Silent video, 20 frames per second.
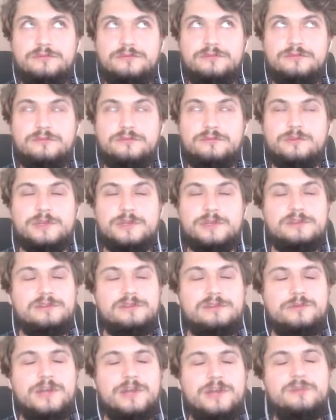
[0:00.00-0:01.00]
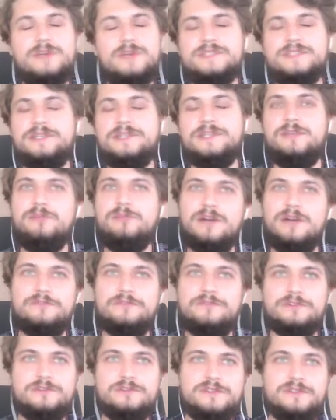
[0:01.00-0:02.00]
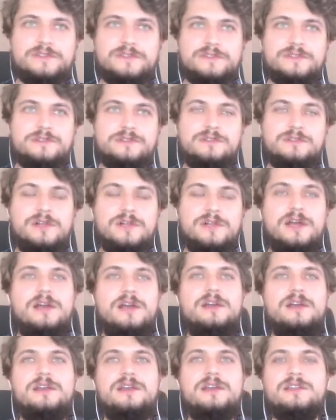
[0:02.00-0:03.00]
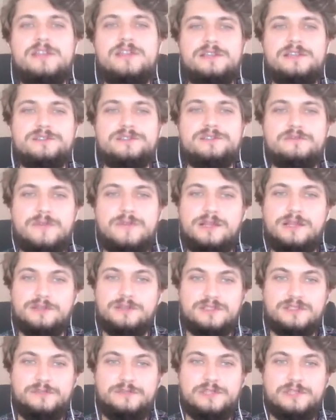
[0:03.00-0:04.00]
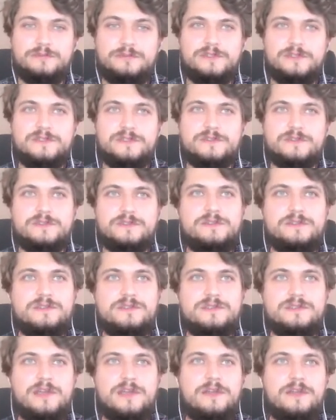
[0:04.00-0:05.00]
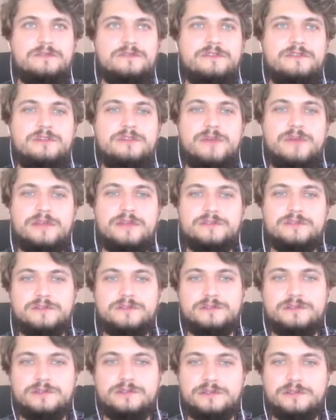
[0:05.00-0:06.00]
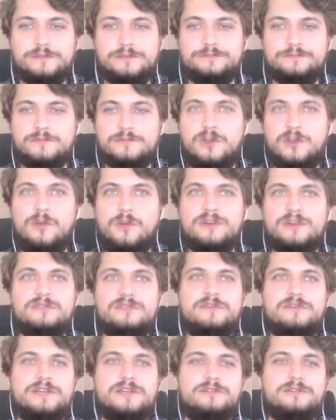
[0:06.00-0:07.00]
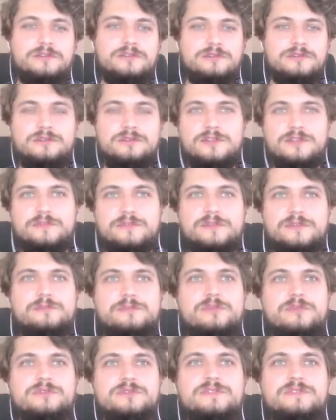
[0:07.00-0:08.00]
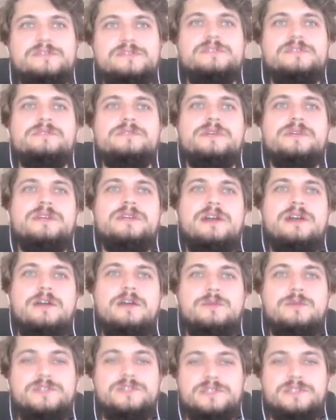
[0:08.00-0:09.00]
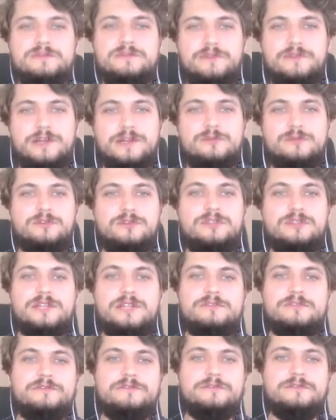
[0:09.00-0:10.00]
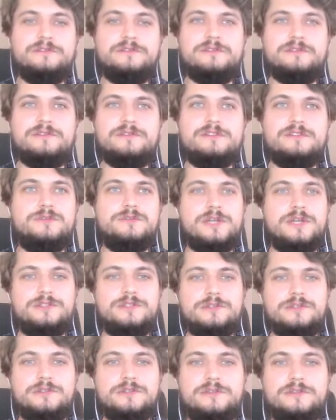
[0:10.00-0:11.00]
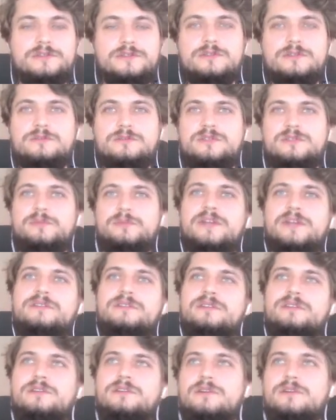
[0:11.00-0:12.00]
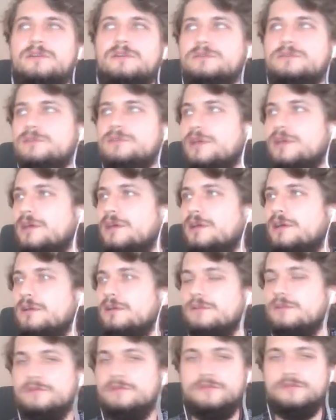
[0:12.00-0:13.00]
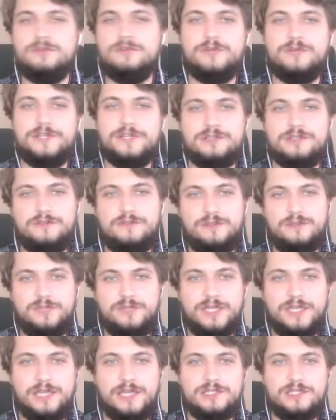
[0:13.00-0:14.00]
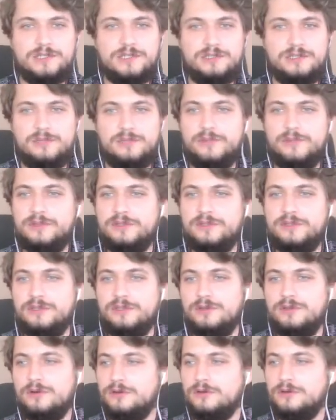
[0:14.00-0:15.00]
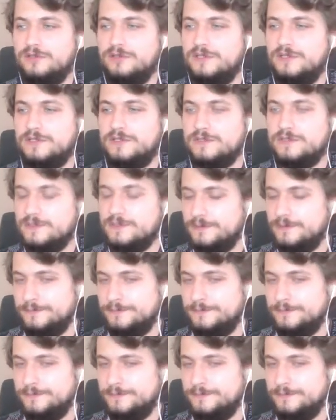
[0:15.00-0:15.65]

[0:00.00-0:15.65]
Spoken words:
we are passing a buffer to the syscall. In case of Mellanox PMDs, it is the InfiniBand command vector, let me put it this way, which is a variable length structure. So depending on configuration of the application, depending on its